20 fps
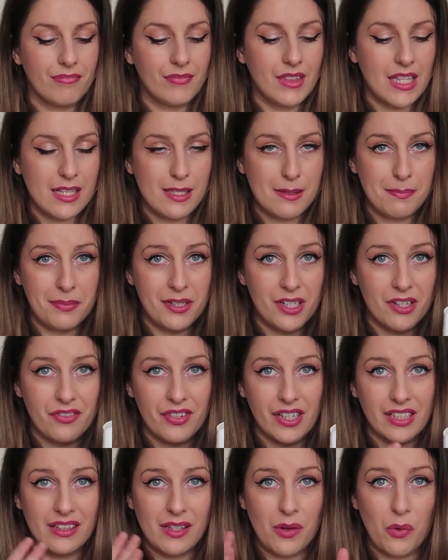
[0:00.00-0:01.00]
This
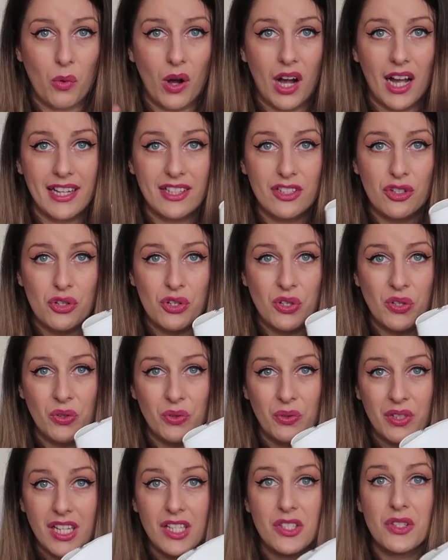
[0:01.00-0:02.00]
perfectly white
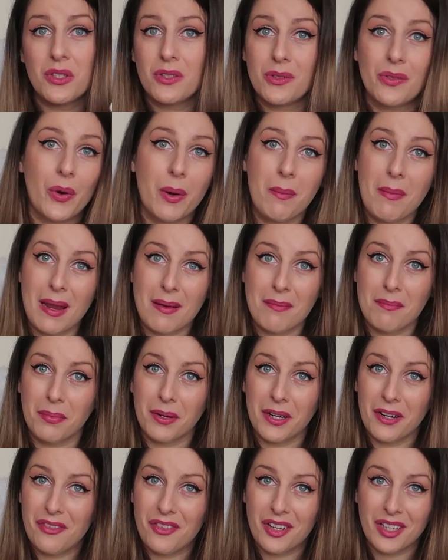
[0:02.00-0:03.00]
shoe needs to remain
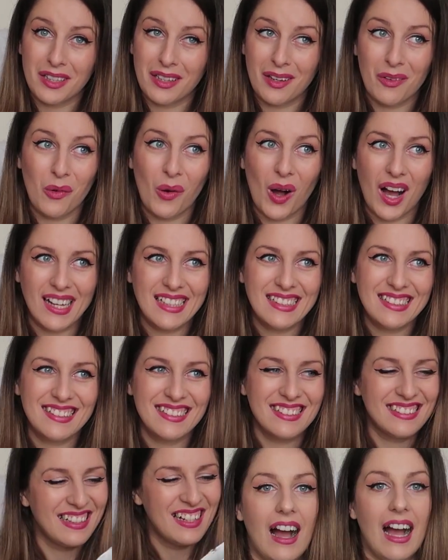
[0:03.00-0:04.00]
perfectly white.
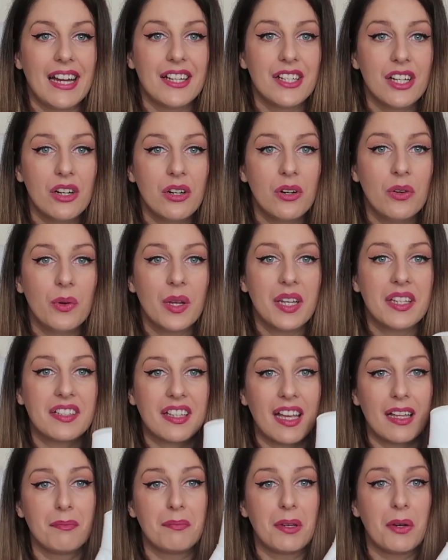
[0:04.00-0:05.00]
I know it
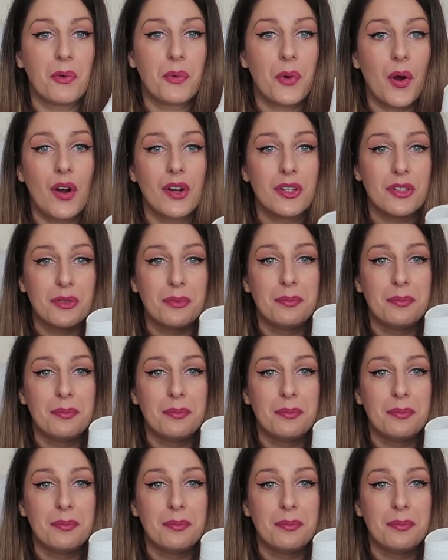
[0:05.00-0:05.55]
can be wrong